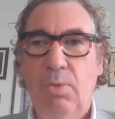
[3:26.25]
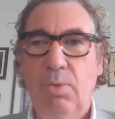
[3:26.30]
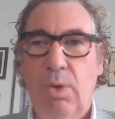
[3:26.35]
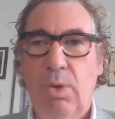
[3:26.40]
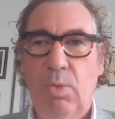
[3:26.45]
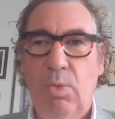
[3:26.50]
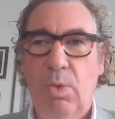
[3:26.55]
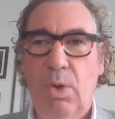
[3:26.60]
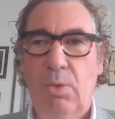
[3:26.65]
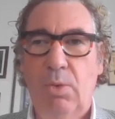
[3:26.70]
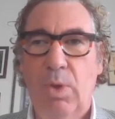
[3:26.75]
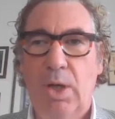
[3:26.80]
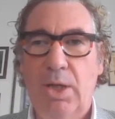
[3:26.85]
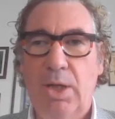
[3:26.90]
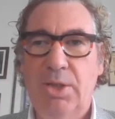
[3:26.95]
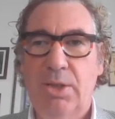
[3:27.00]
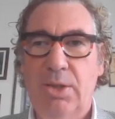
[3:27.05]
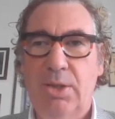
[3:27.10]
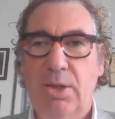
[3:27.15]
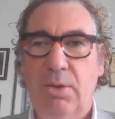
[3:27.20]

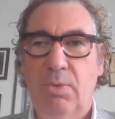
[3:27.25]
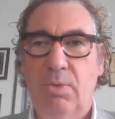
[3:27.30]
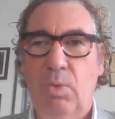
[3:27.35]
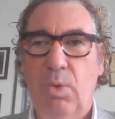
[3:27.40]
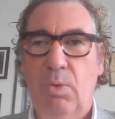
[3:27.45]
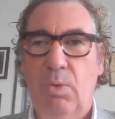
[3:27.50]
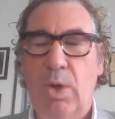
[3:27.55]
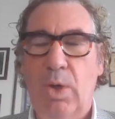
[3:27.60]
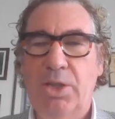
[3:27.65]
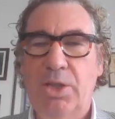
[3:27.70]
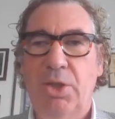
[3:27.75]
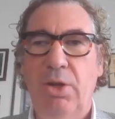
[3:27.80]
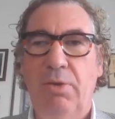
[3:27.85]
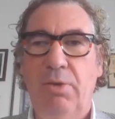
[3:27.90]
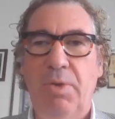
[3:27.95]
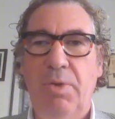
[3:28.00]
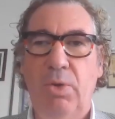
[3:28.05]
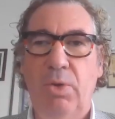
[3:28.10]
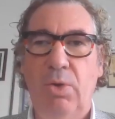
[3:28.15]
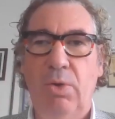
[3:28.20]
What's your
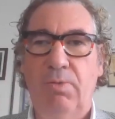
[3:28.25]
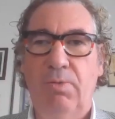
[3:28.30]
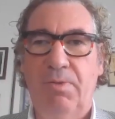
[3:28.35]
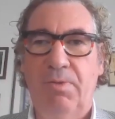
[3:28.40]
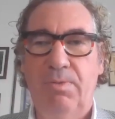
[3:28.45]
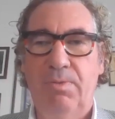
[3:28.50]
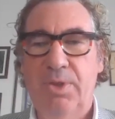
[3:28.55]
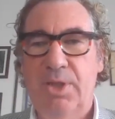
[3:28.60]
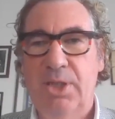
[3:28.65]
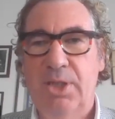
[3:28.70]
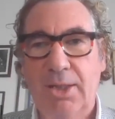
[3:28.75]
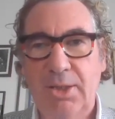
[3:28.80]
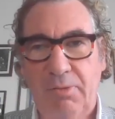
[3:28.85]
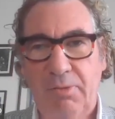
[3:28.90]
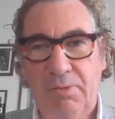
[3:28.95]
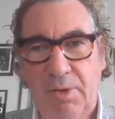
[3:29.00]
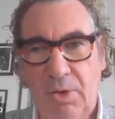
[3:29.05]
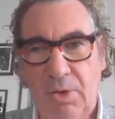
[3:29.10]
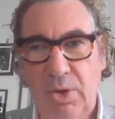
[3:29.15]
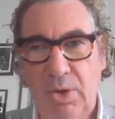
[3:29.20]
view,
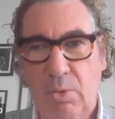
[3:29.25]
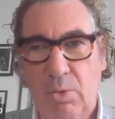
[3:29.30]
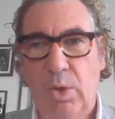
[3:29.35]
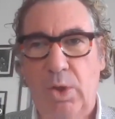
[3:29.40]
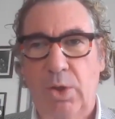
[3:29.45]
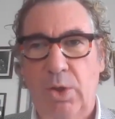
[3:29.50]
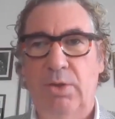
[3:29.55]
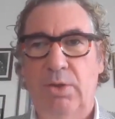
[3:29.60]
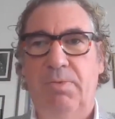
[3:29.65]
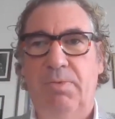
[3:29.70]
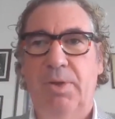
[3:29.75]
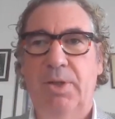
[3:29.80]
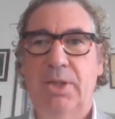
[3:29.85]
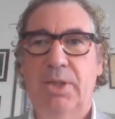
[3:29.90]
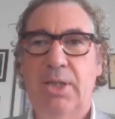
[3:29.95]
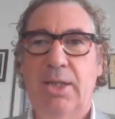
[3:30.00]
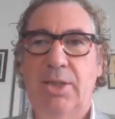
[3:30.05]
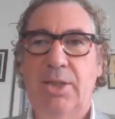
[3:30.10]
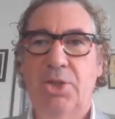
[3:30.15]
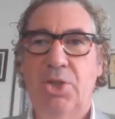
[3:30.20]
starting from the wars
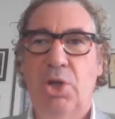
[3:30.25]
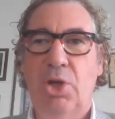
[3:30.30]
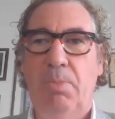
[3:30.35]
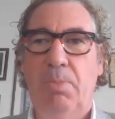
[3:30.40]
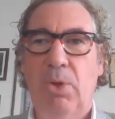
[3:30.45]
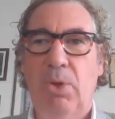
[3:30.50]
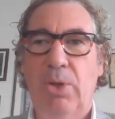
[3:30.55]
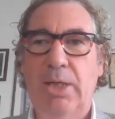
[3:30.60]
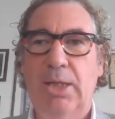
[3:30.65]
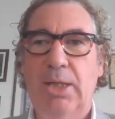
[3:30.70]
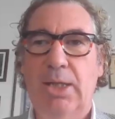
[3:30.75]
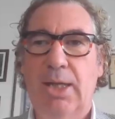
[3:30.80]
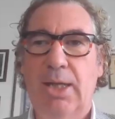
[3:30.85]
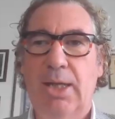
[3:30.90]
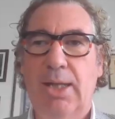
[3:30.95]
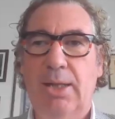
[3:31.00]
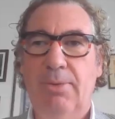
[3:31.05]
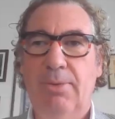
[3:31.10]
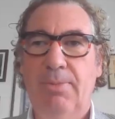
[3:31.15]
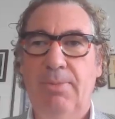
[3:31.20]
first as a
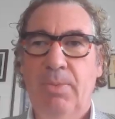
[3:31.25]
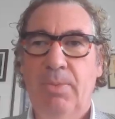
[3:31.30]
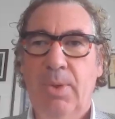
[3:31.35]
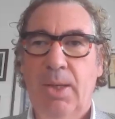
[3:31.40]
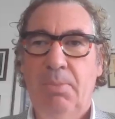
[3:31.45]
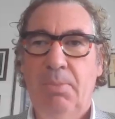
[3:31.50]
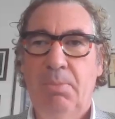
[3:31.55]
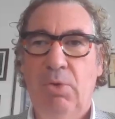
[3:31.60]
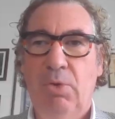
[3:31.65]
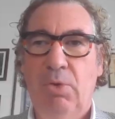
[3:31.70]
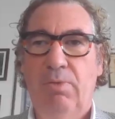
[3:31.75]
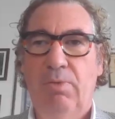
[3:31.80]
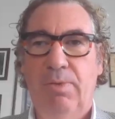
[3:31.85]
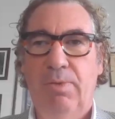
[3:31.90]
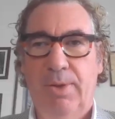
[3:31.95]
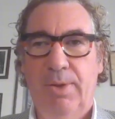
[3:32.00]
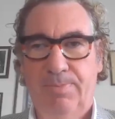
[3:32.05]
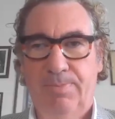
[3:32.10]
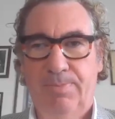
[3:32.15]
geopolitical move?